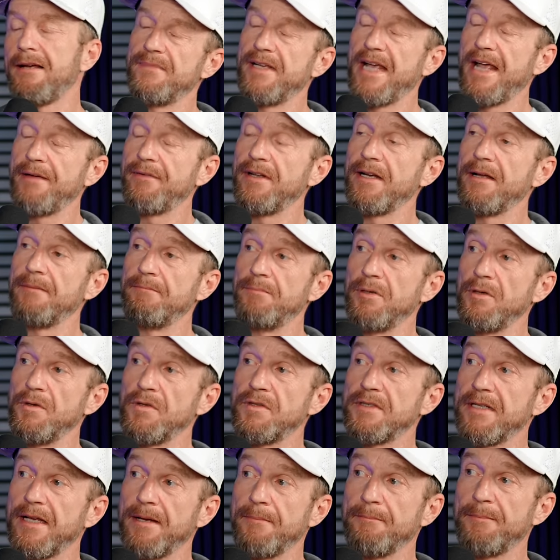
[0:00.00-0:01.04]
gave it a
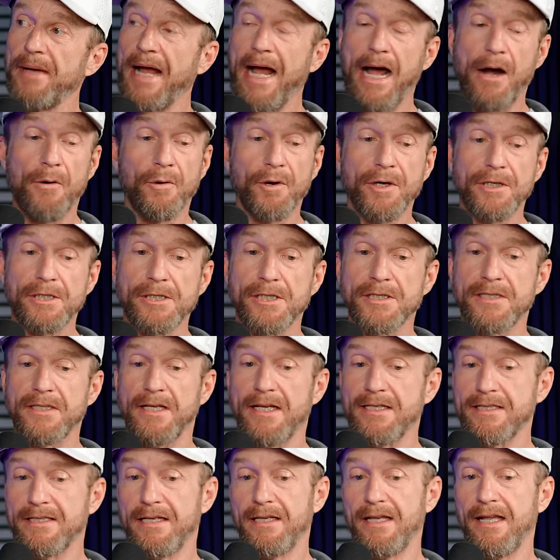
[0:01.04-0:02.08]
boost in power, just
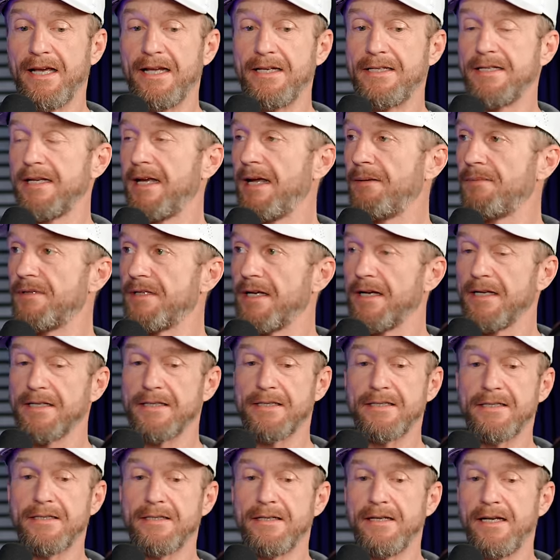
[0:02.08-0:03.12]
as lead tape
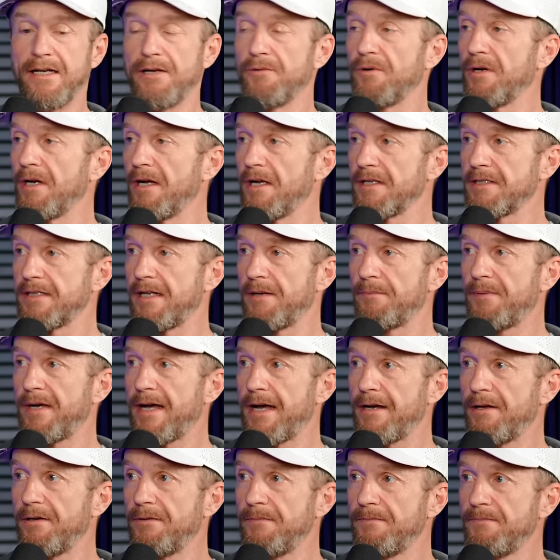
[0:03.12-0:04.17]
does anywhere else on a
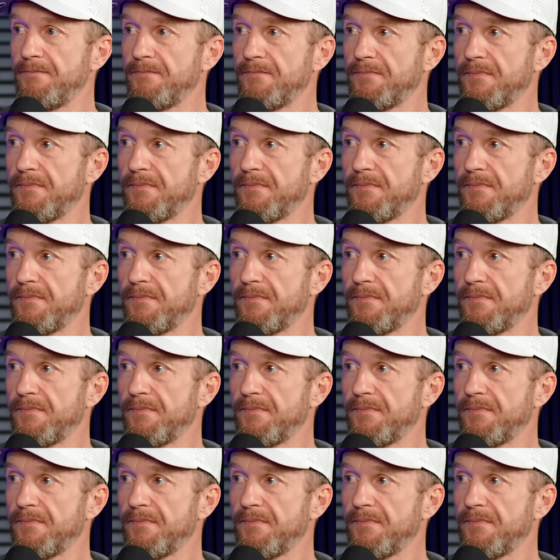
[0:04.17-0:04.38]
paddle.